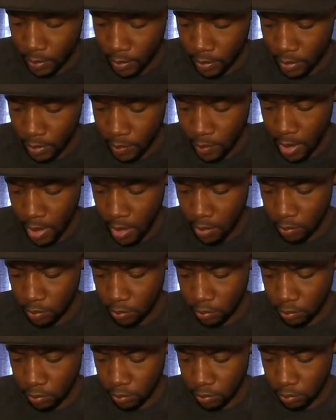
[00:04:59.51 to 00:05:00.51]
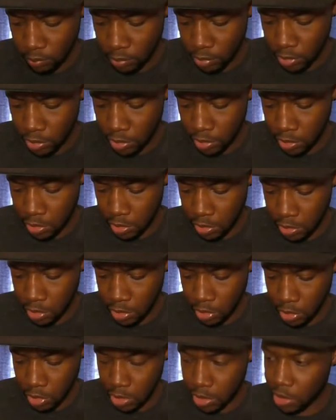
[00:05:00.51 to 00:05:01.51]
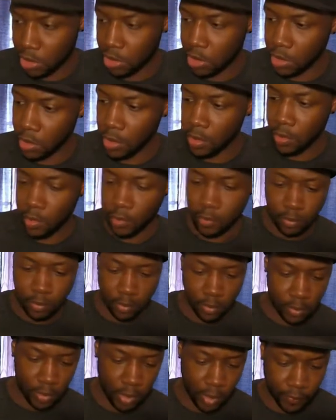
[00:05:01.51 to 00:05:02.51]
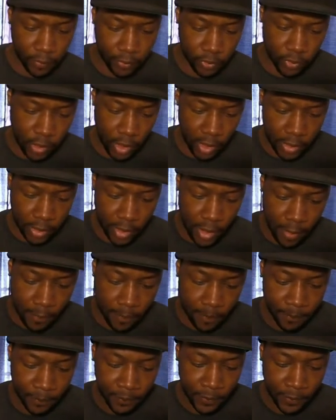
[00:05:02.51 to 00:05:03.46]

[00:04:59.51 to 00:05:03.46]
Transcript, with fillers: It's about six in there. Definitely try that out.